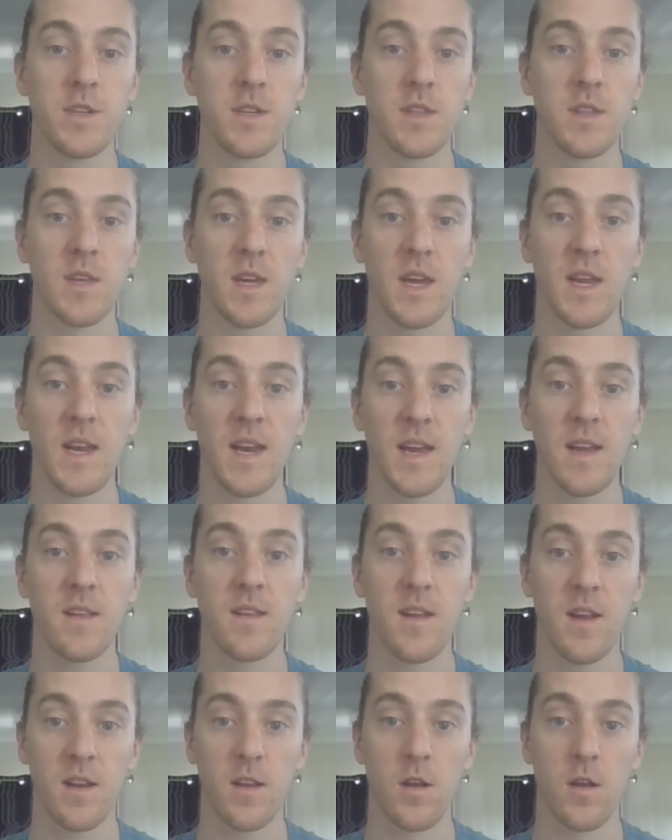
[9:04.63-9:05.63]
the Kinect
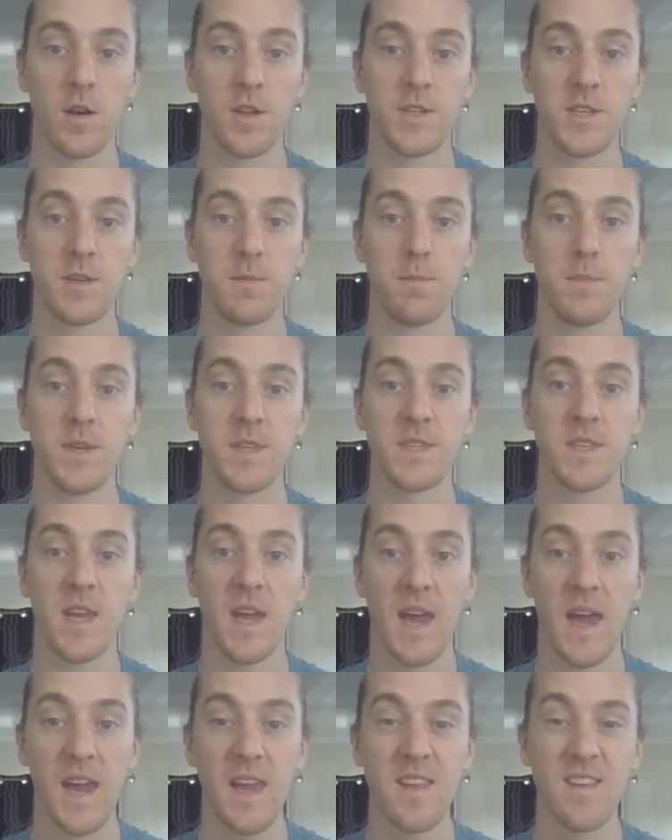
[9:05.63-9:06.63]
technology missed
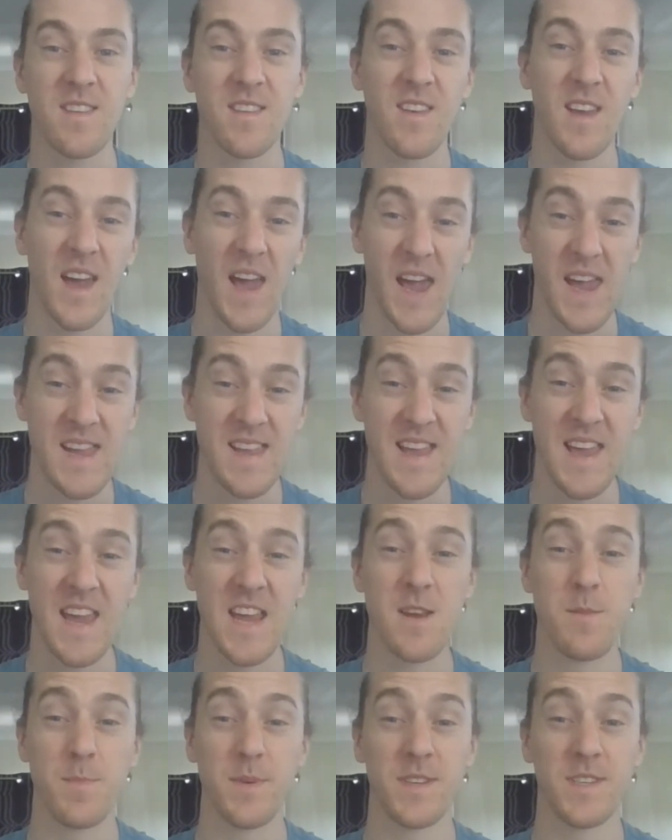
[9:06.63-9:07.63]
8 to
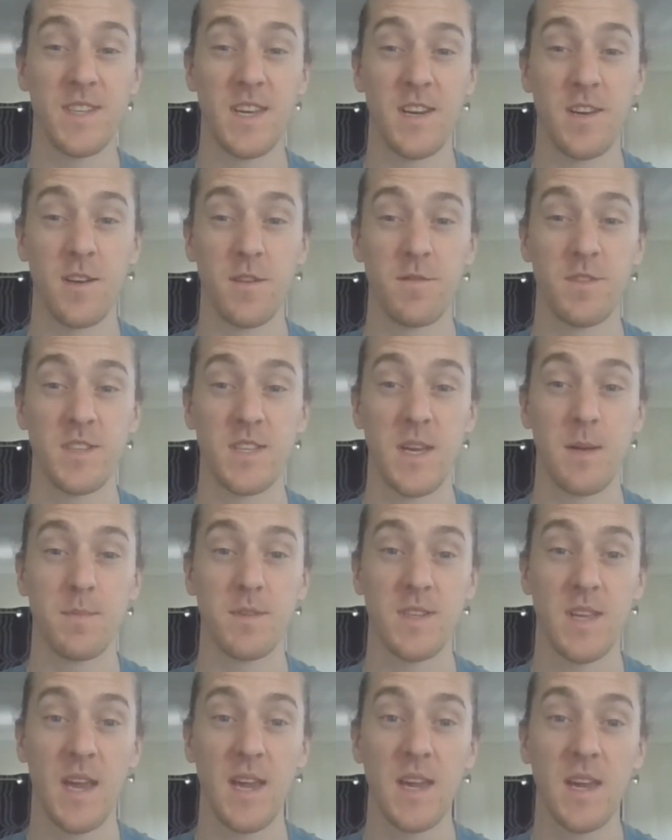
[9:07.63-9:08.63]
18% of steps
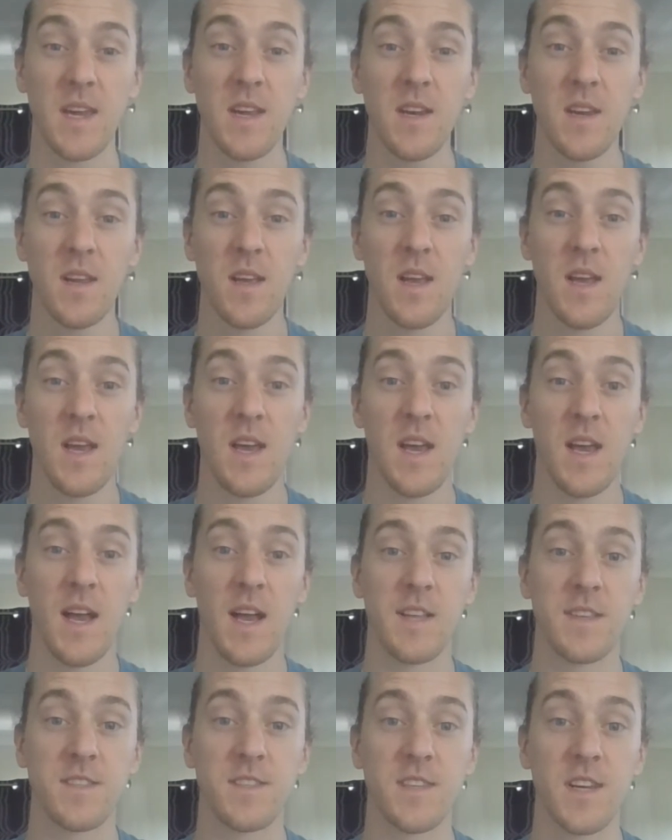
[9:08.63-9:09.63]
taken and
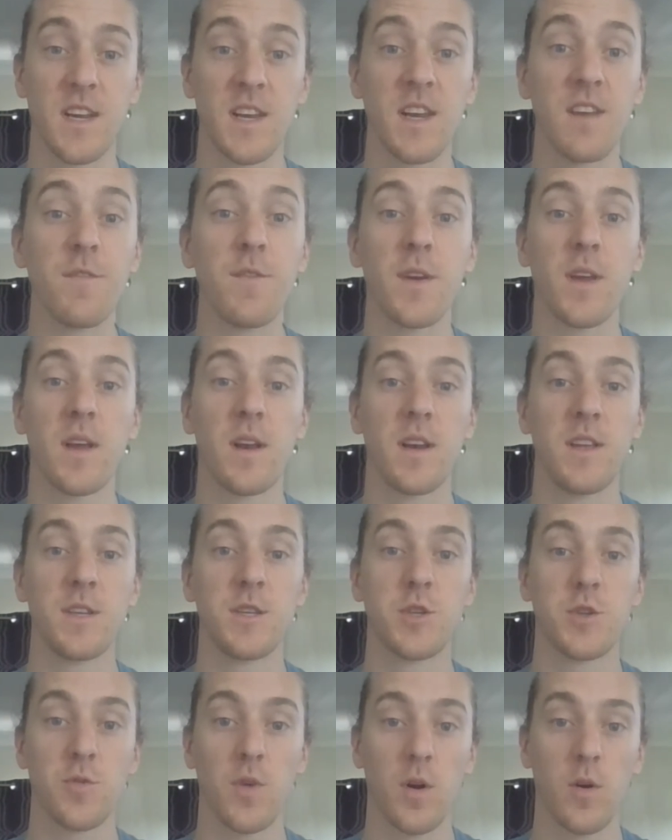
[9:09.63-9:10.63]
significantly
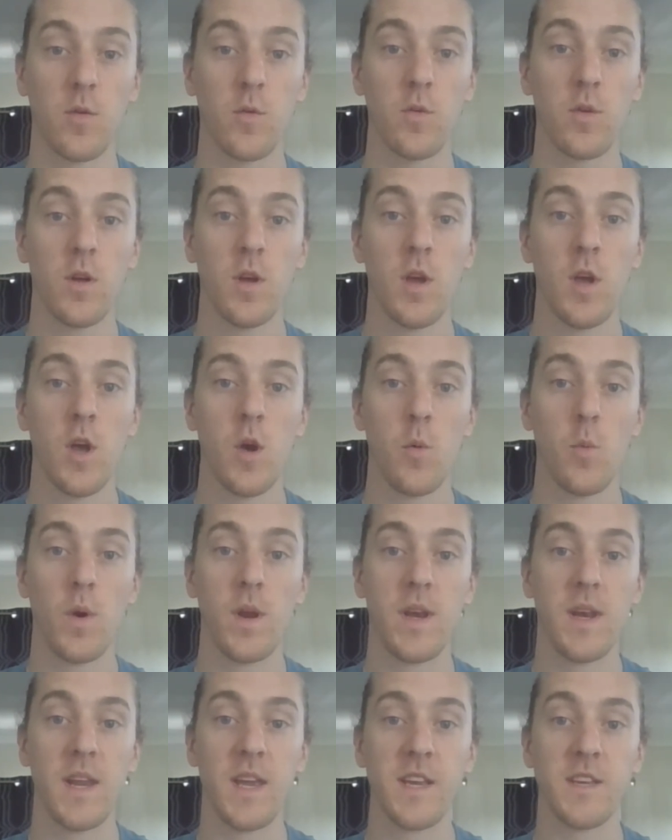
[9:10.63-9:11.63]
struggled when
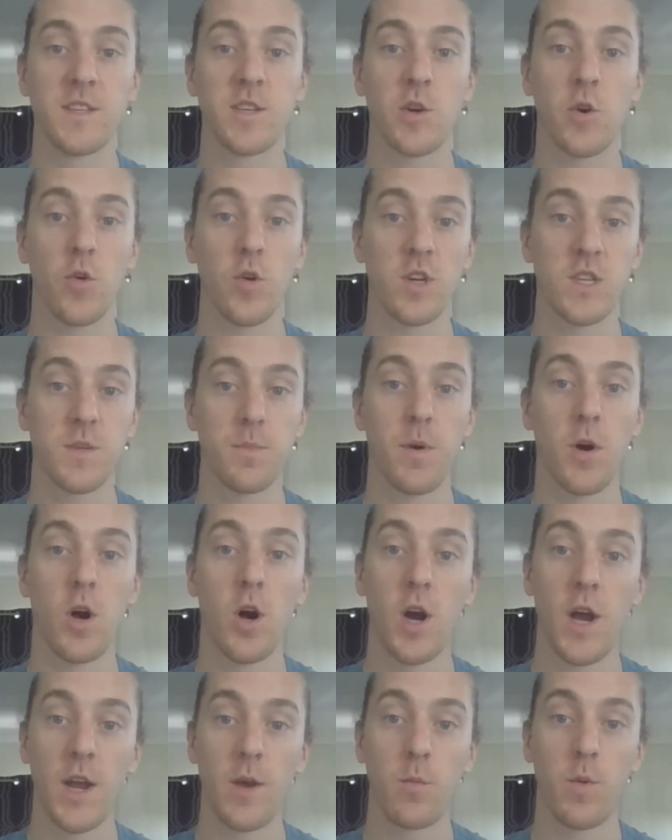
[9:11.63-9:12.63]
knees crossed
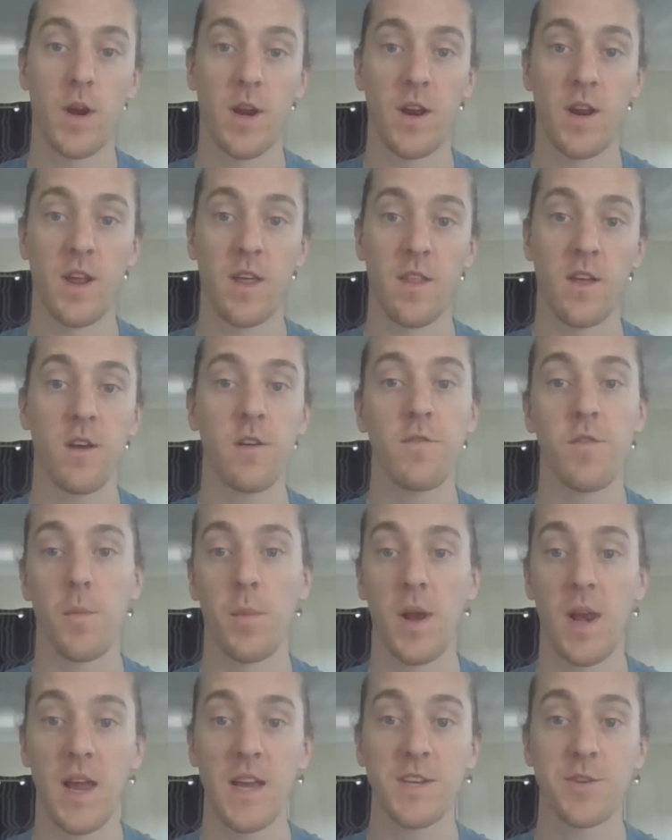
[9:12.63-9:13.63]
behind one another from a
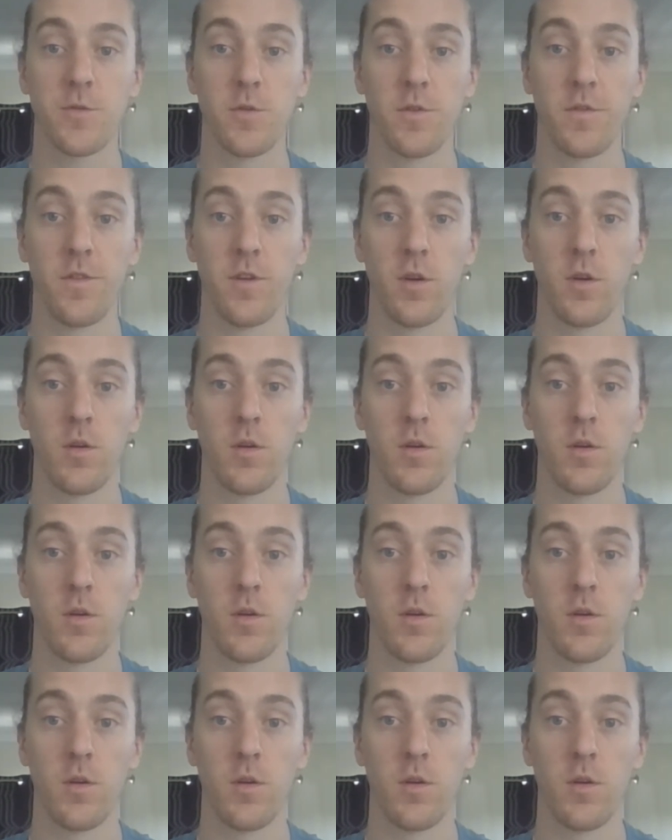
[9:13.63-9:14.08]
lateral view.